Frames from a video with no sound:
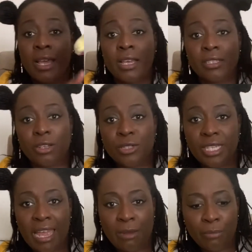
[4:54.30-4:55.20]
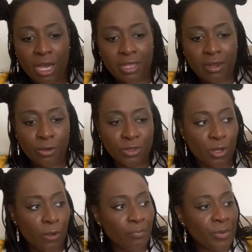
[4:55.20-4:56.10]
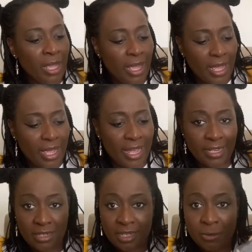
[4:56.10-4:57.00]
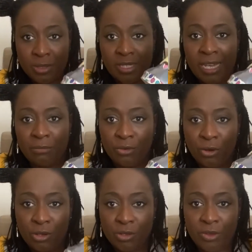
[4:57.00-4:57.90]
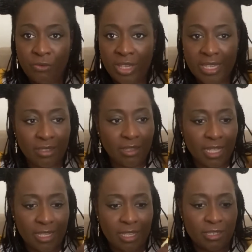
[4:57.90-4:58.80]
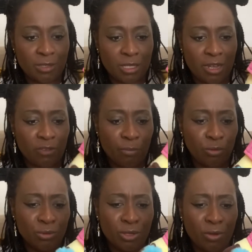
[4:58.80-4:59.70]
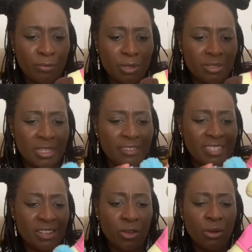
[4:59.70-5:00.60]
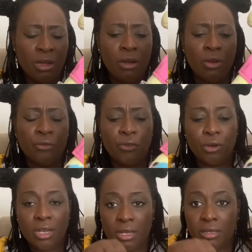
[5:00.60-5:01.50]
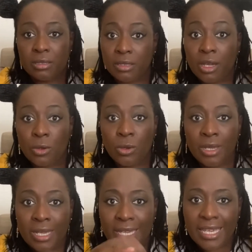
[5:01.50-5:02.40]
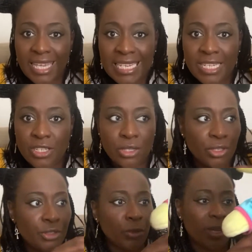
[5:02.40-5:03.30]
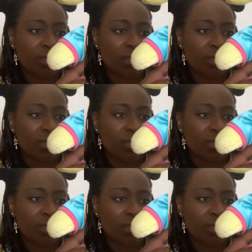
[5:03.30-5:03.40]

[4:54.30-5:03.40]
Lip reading: so she can put other clothes on. And like I was saying before, the feet, it just kind of pulls off because there is no foot to go into the shoe, as